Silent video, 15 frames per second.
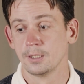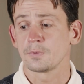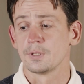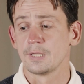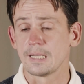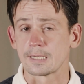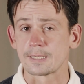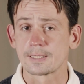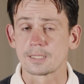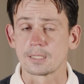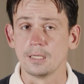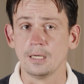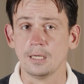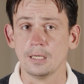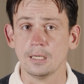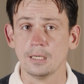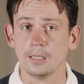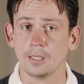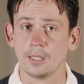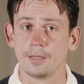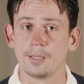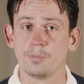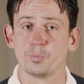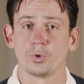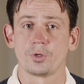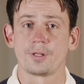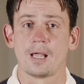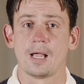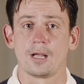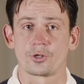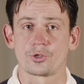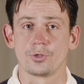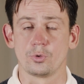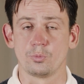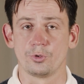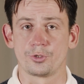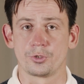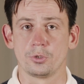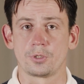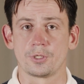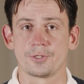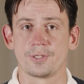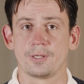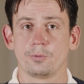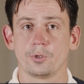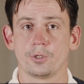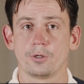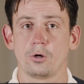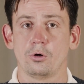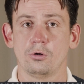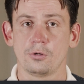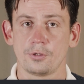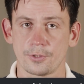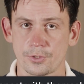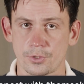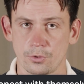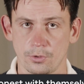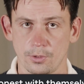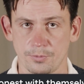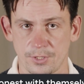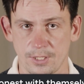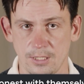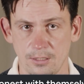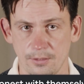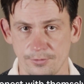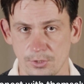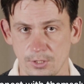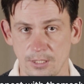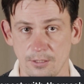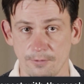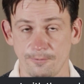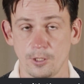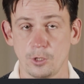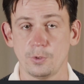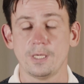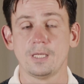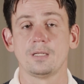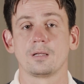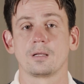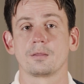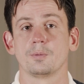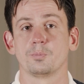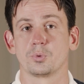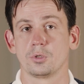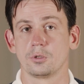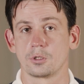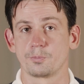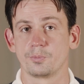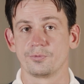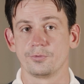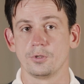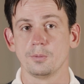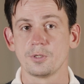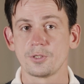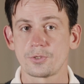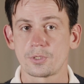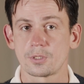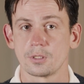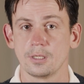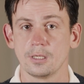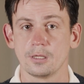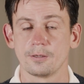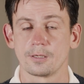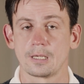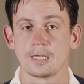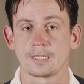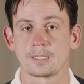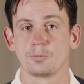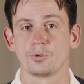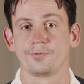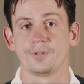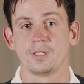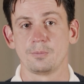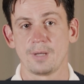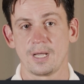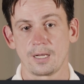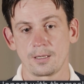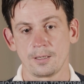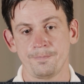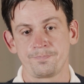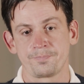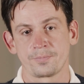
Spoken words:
Next, the important action Uber took is they were honest to themselves in evaluating the product performance and the customer feedback.